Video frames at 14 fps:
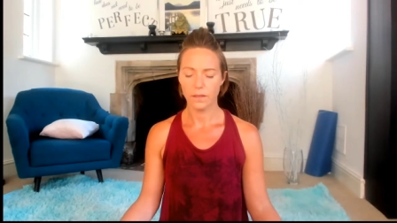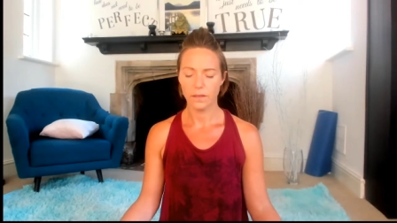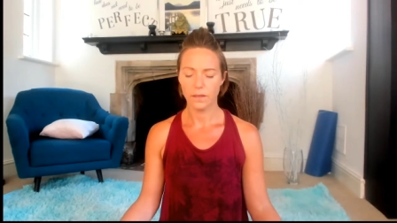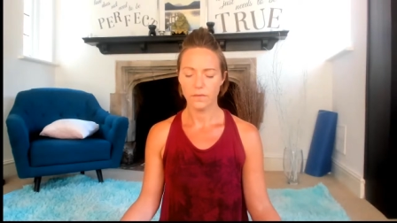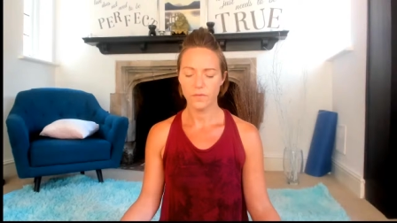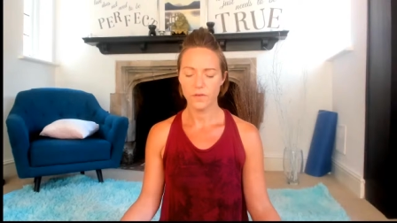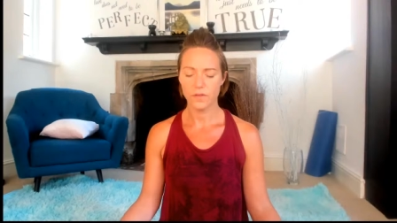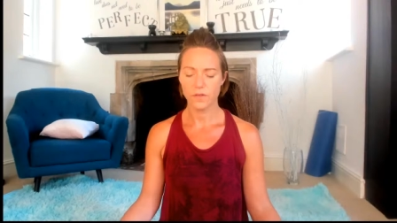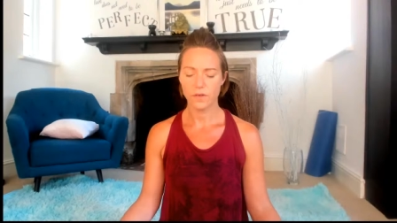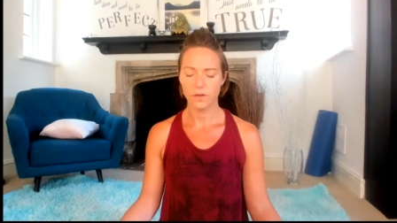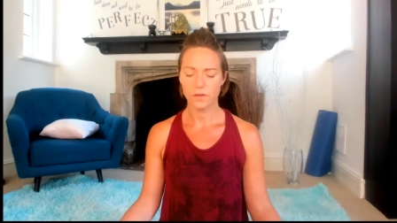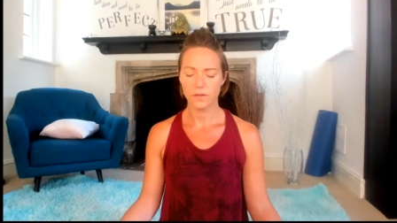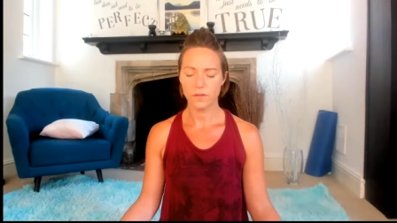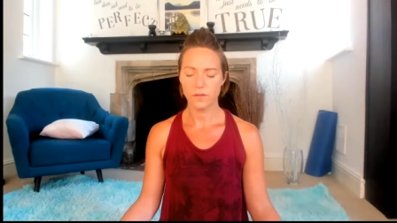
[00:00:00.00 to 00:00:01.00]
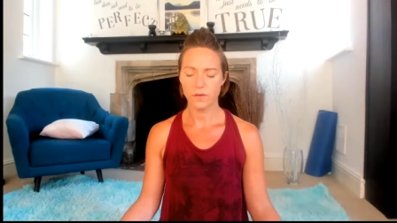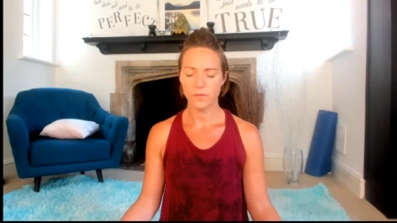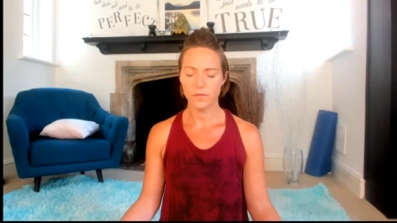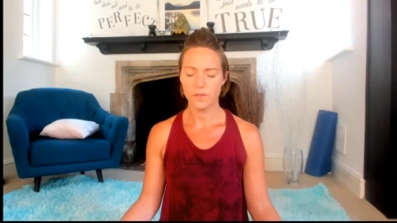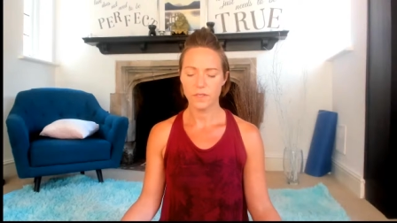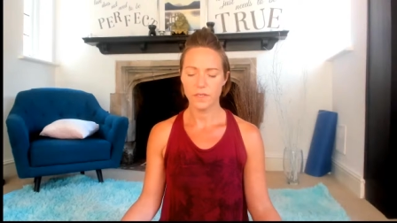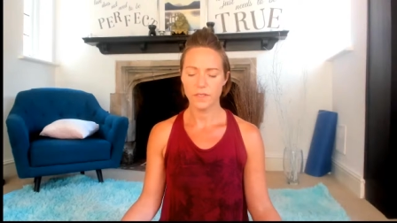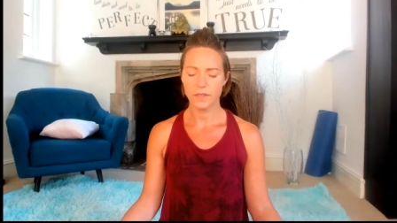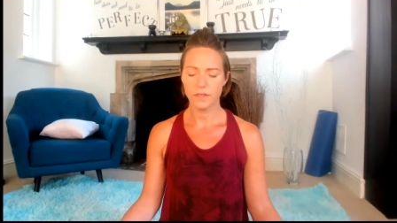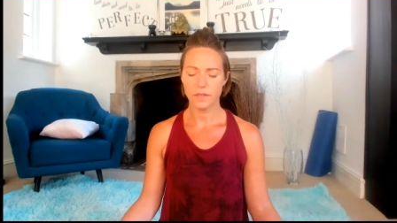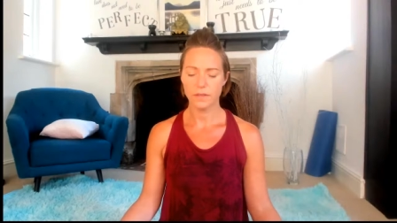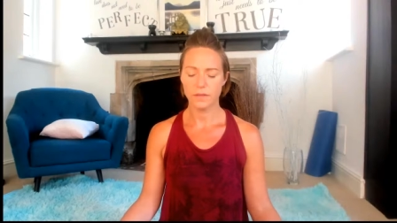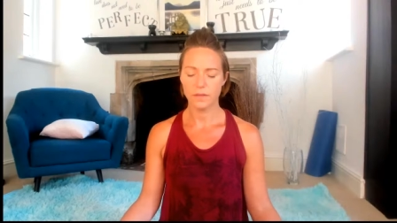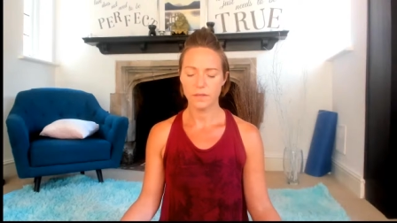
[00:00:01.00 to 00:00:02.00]
If you start, obviously, I
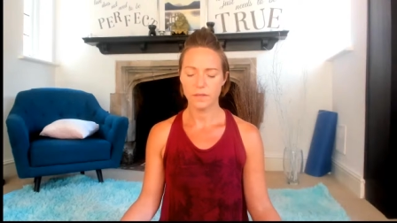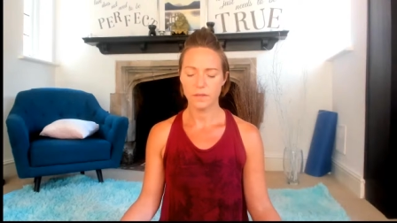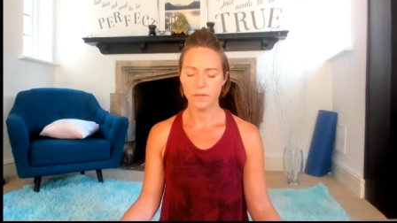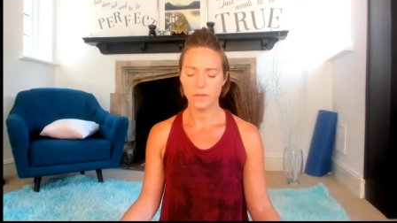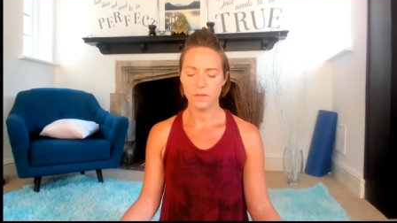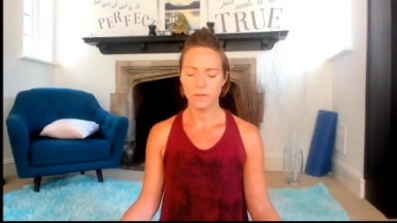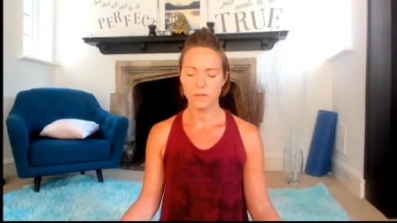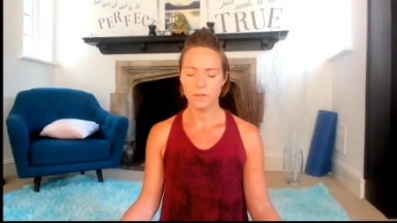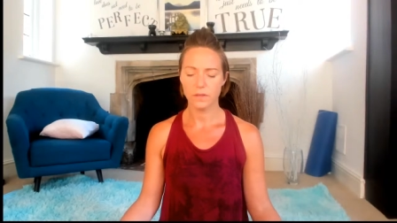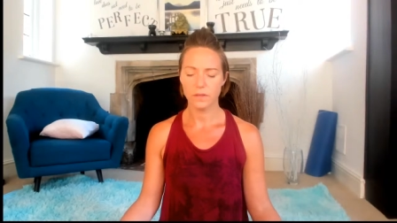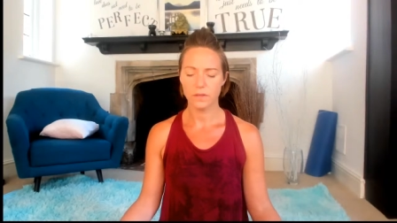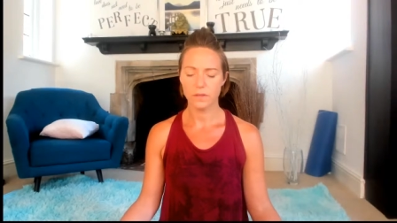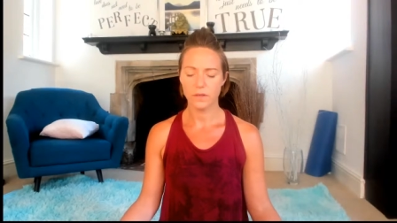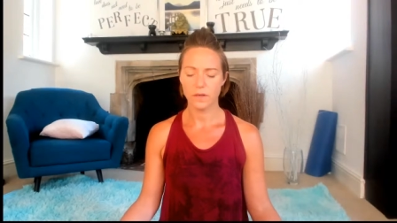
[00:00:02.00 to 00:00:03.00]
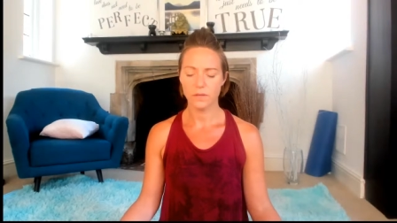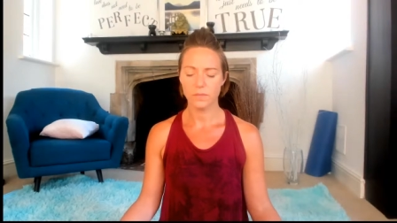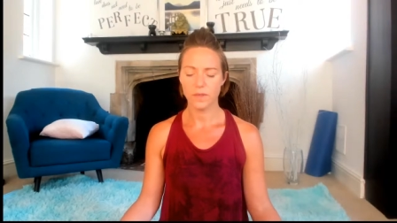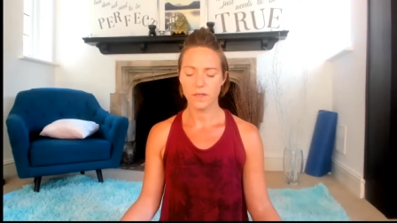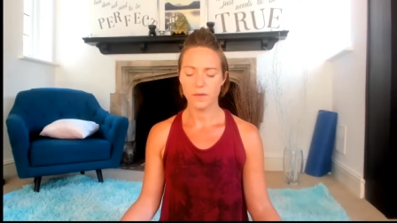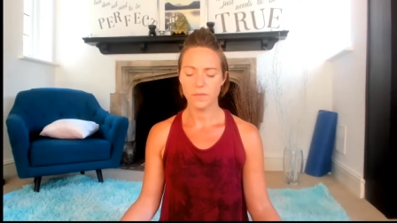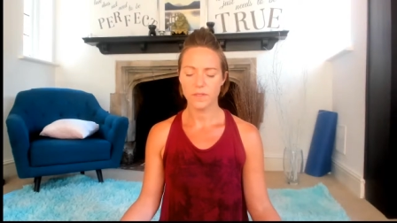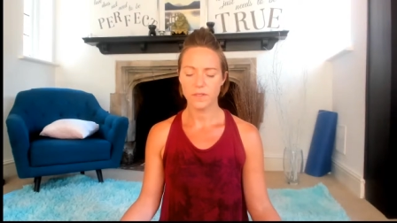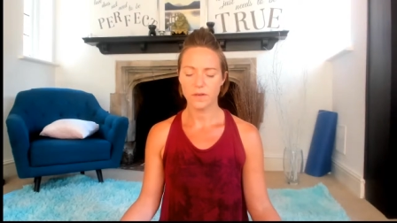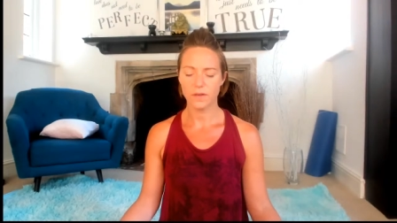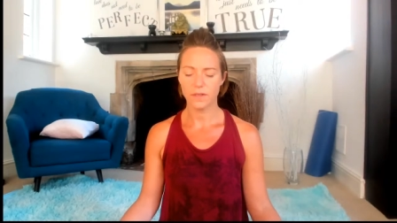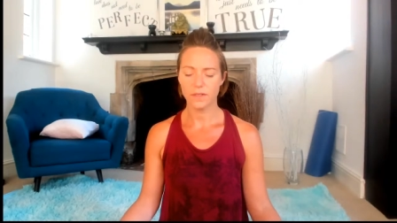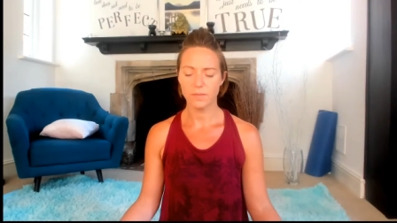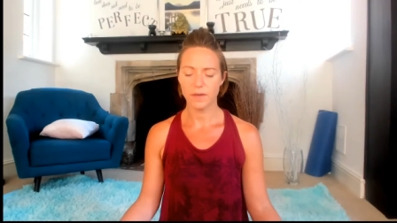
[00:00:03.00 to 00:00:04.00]
can
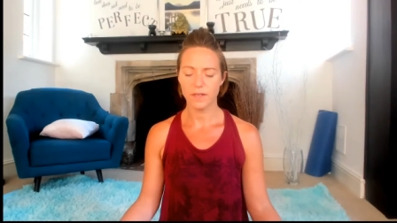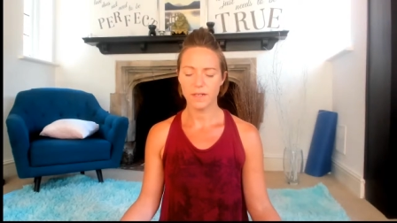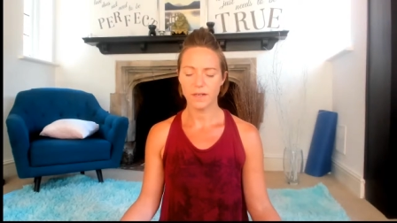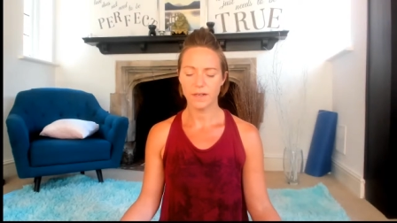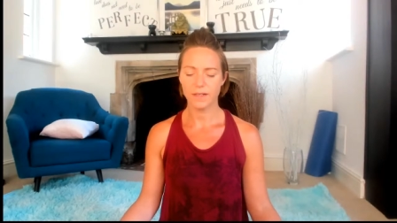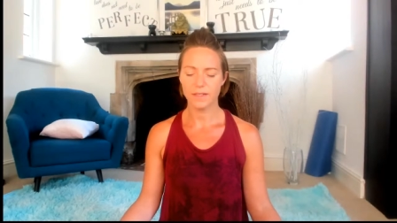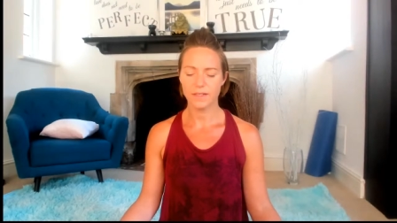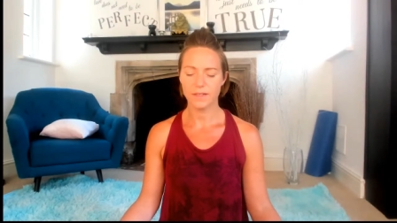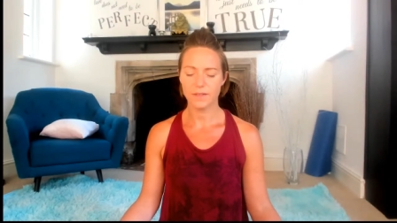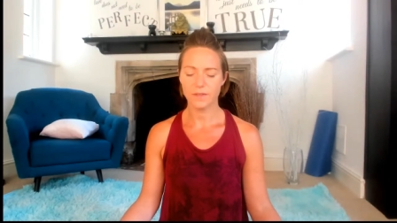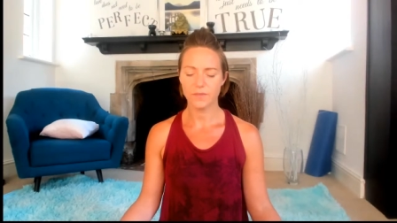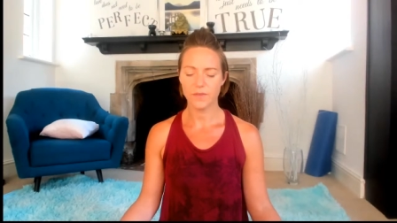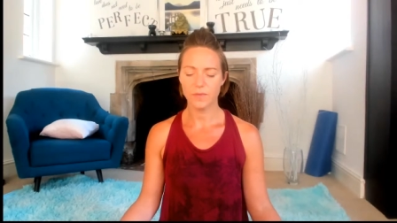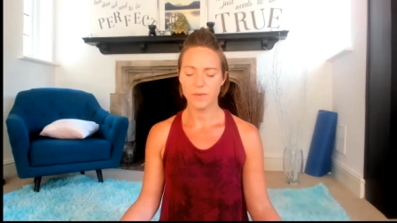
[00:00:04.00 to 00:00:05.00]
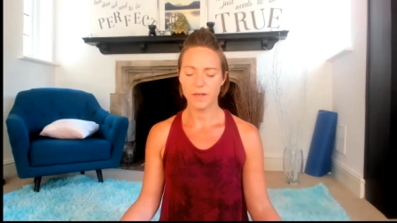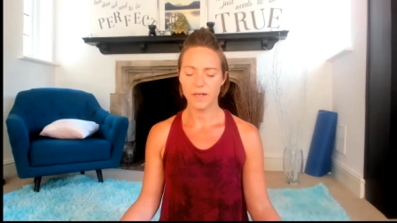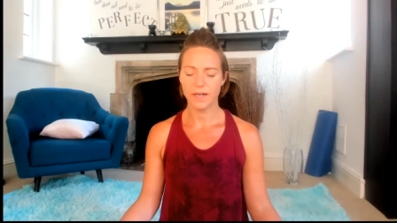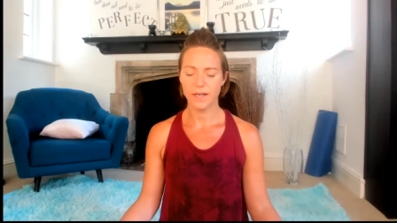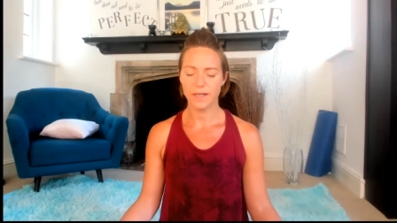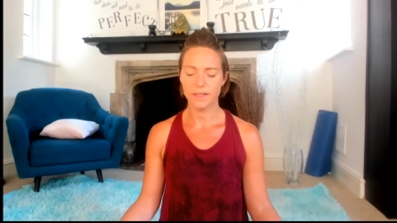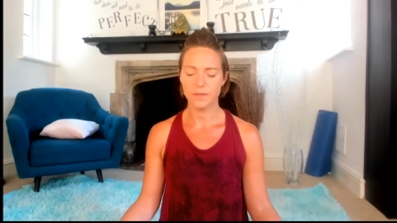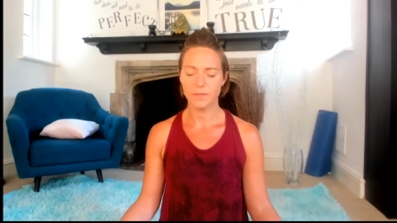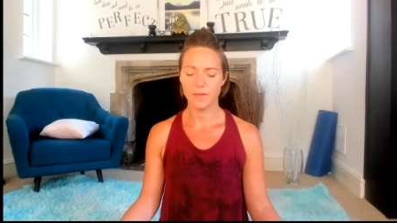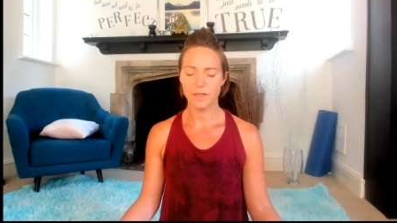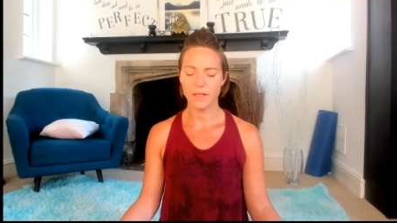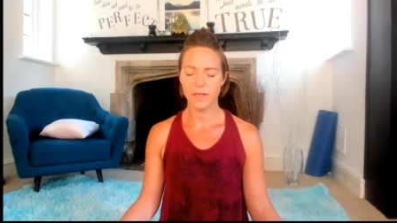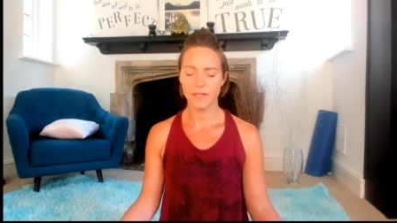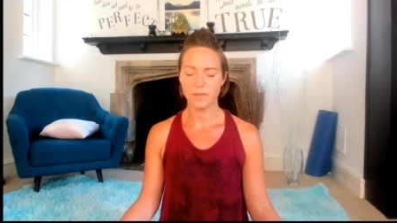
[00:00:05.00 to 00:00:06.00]
start to feel my legs and my
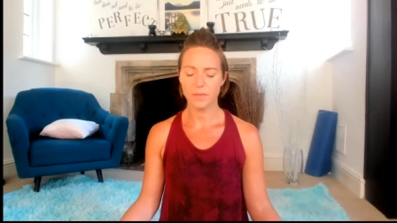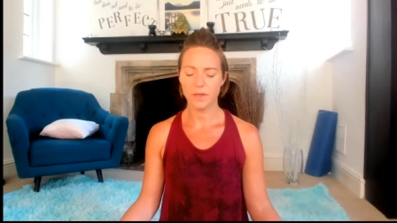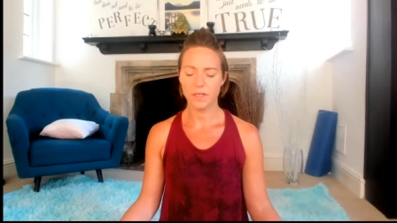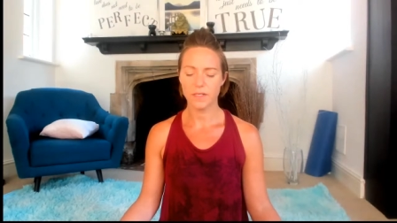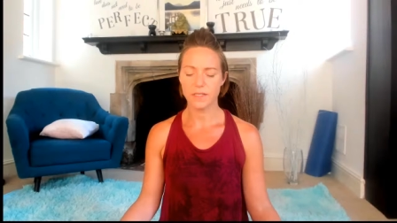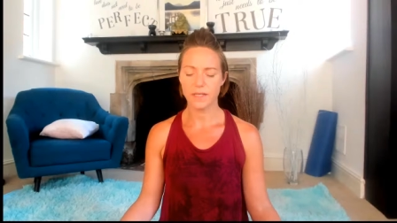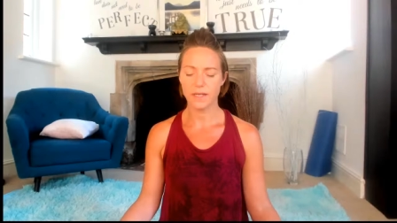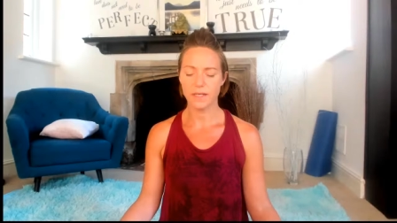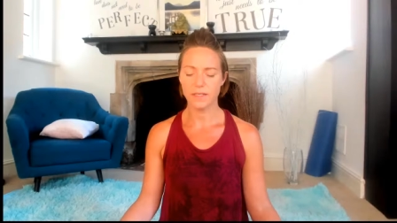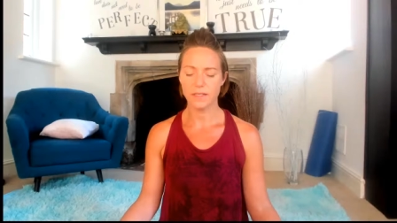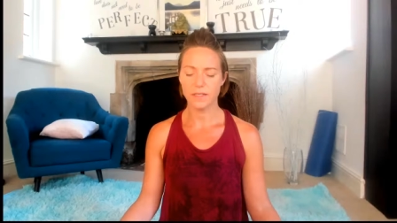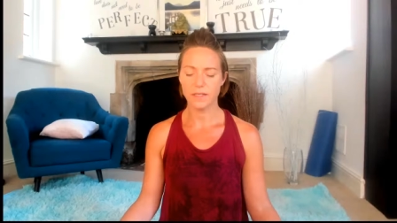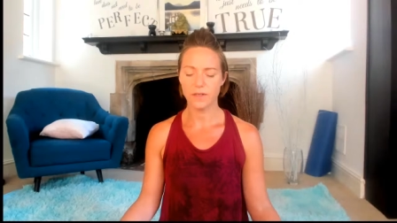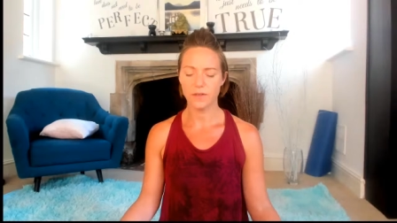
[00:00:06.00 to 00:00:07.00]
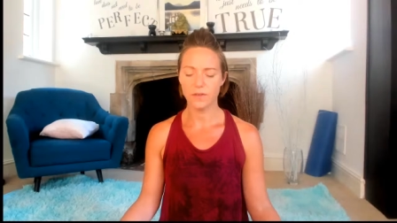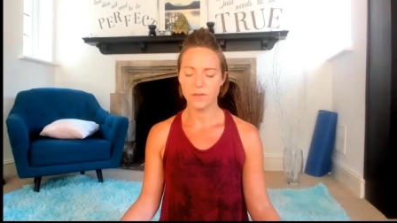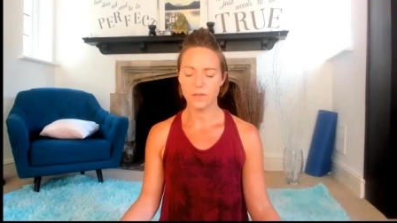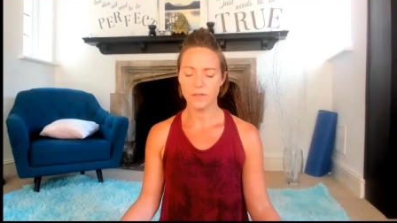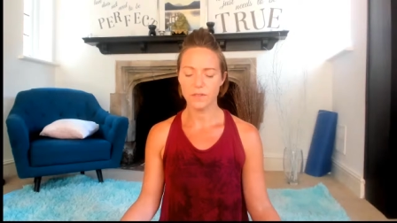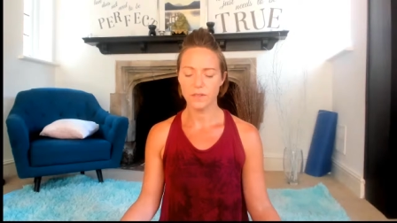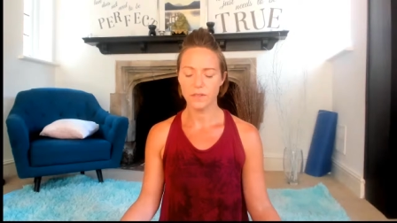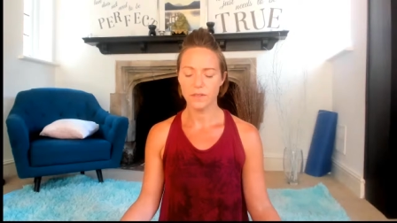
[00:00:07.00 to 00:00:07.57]
knees. I'm going to stay still, just